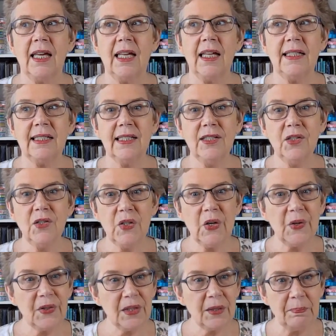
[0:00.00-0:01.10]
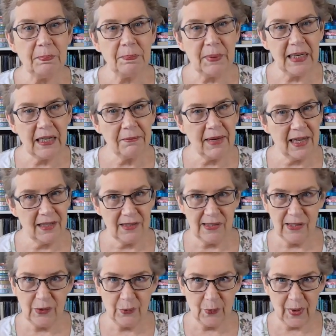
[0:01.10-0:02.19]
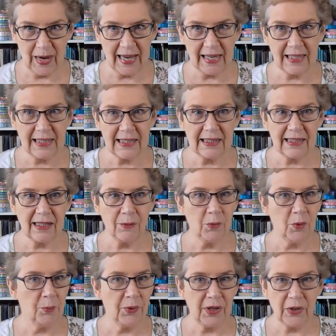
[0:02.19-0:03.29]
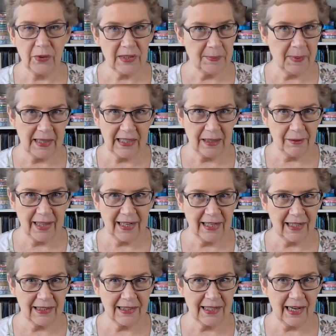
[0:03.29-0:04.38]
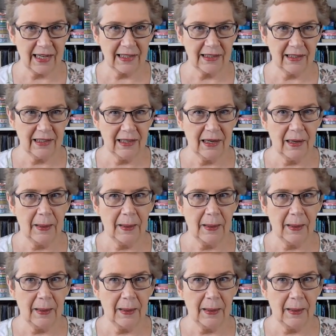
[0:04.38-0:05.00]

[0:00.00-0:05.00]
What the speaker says: It's not the big amounts you waste that will bring your spending plan undone,